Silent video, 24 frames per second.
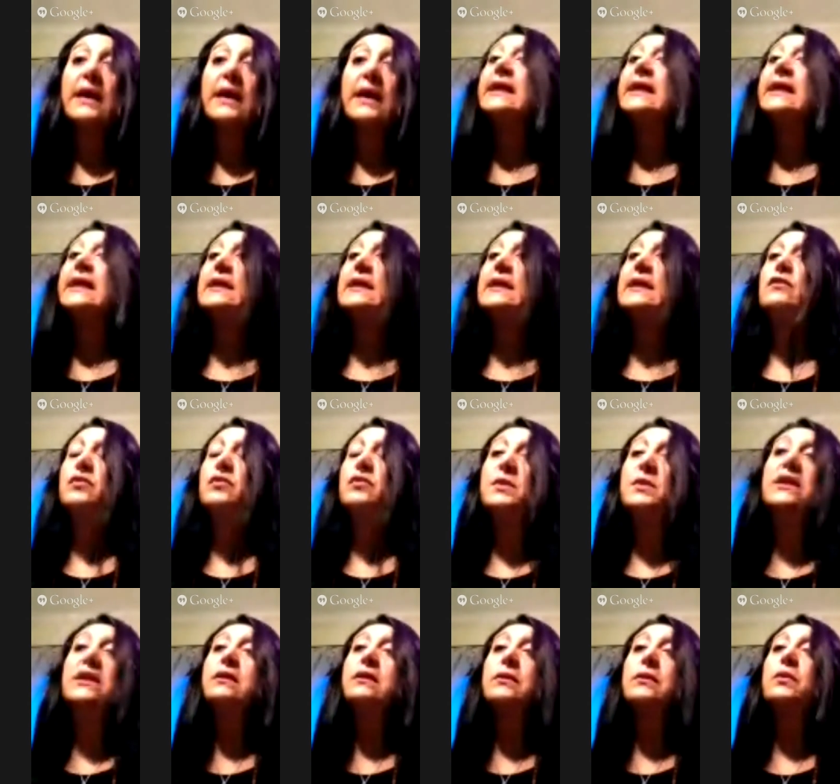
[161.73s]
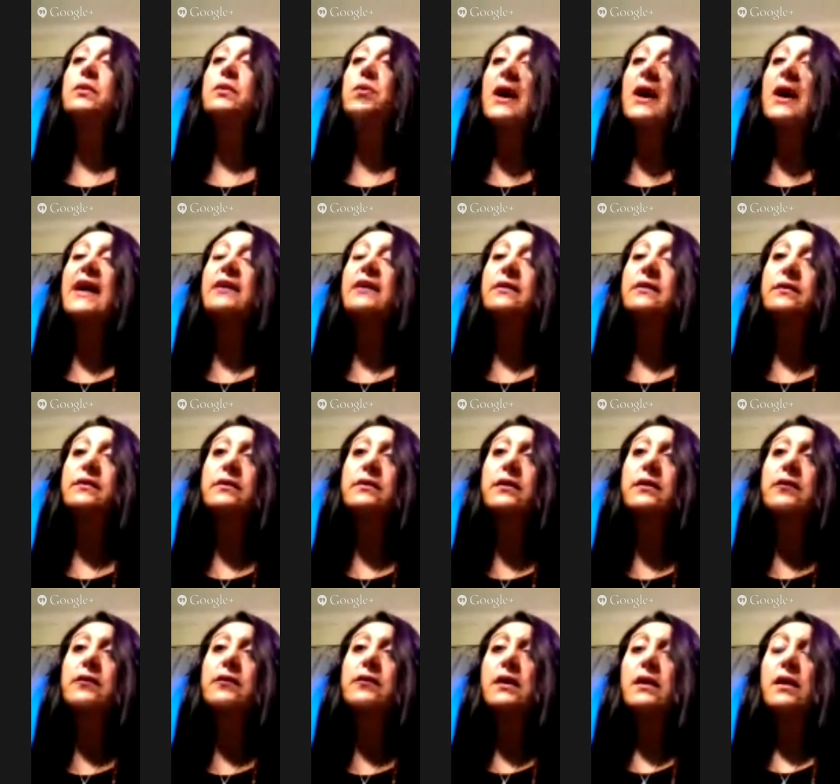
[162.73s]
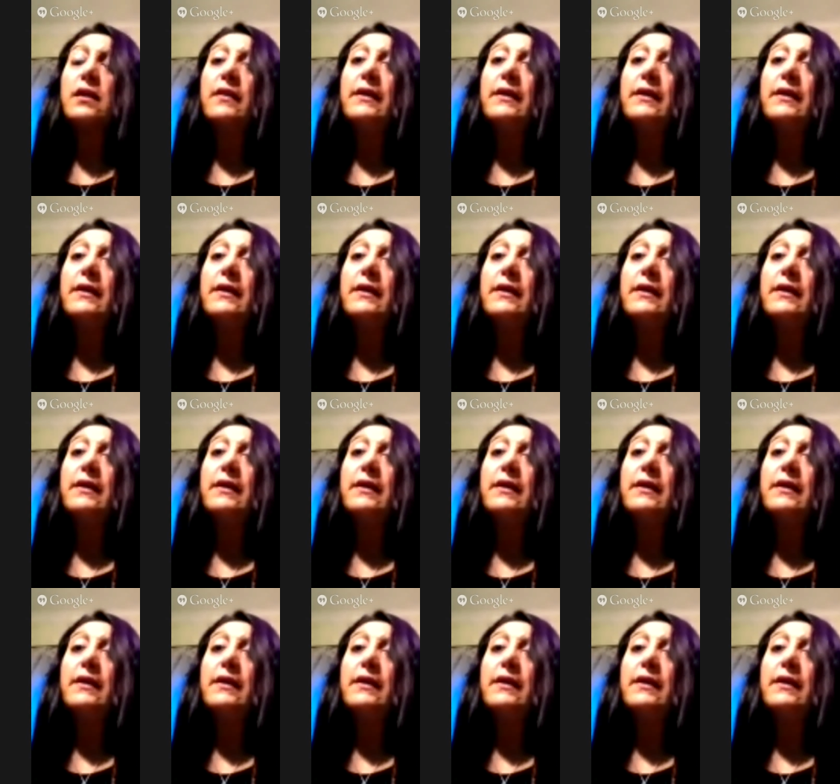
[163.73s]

I think for me, a little while